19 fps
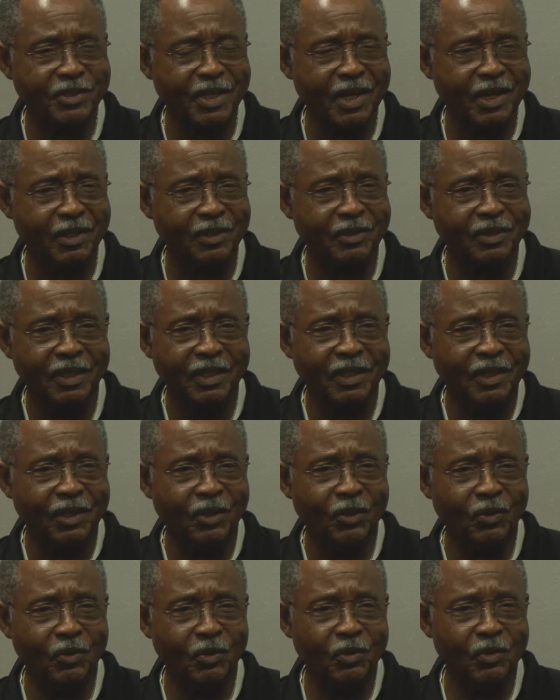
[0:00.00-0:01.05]
on
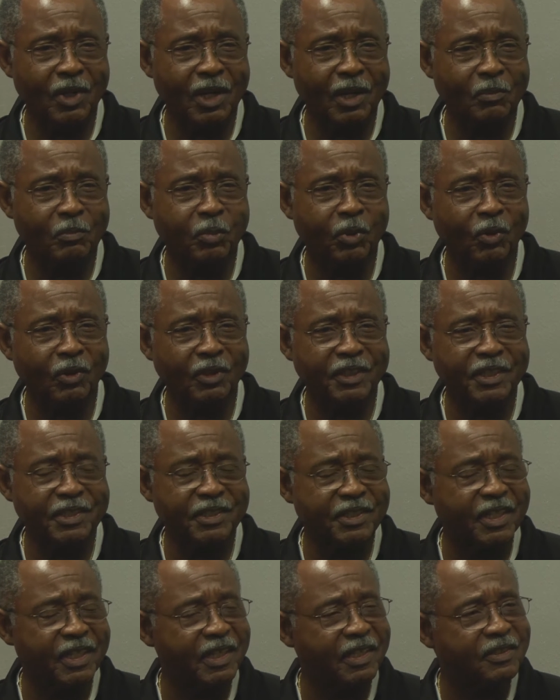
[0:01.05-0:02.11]
who pull these
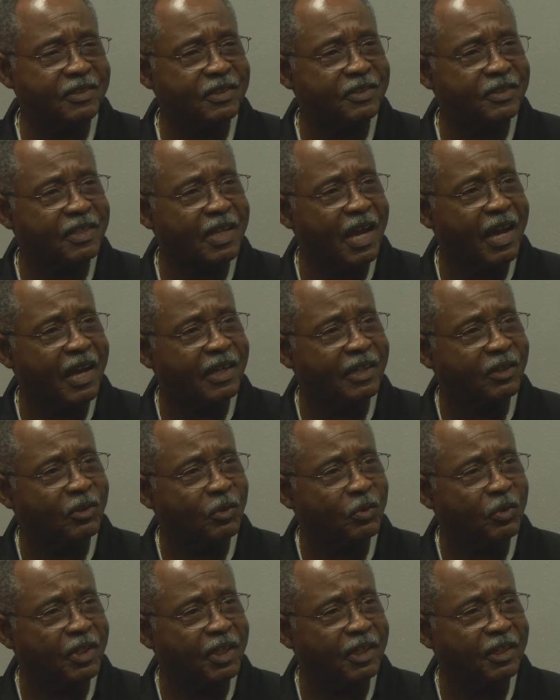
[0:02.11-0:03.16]
kids aside and
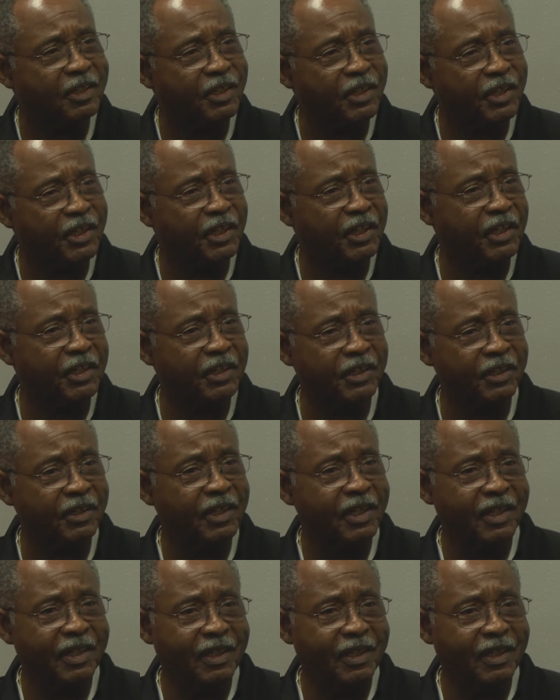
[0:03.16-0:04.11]
who get in their ear.